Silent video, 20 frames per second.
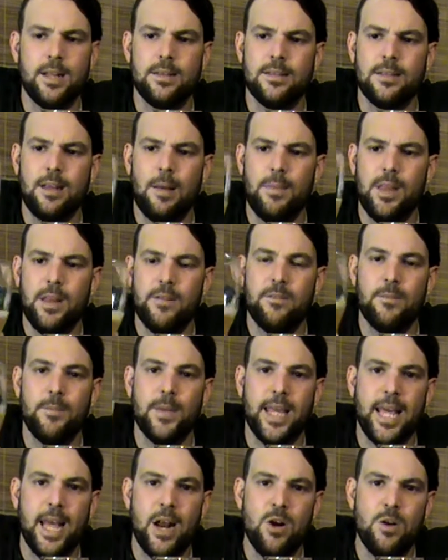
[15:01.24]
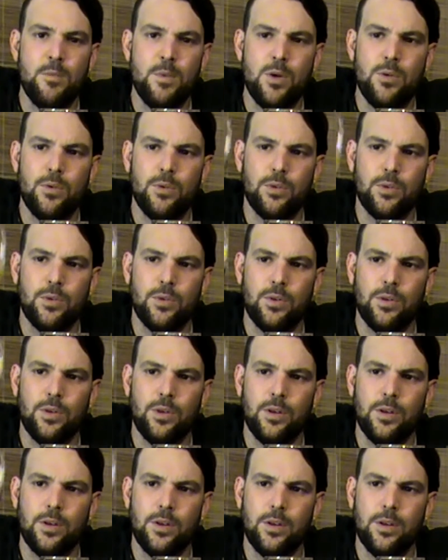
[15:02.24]
something from the caramels
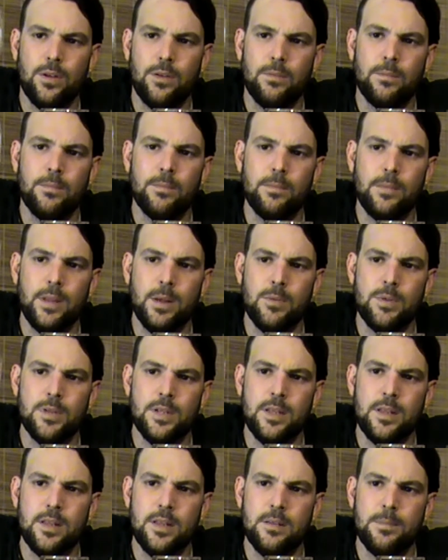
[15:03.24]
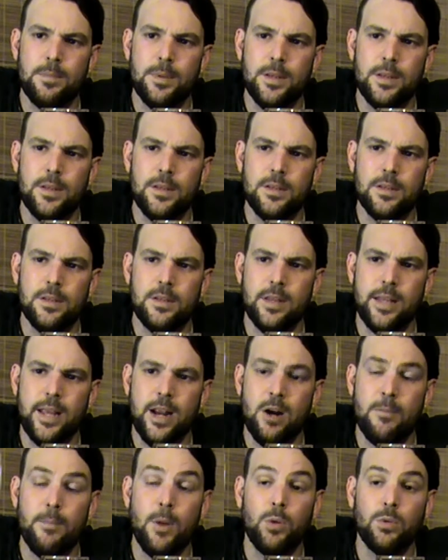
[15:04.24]
that was in these beers, the
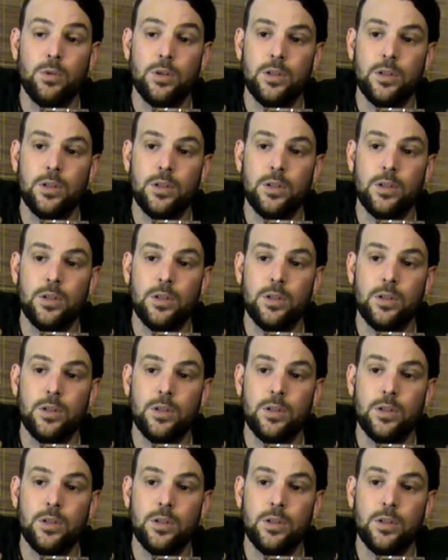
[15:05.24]
caramel.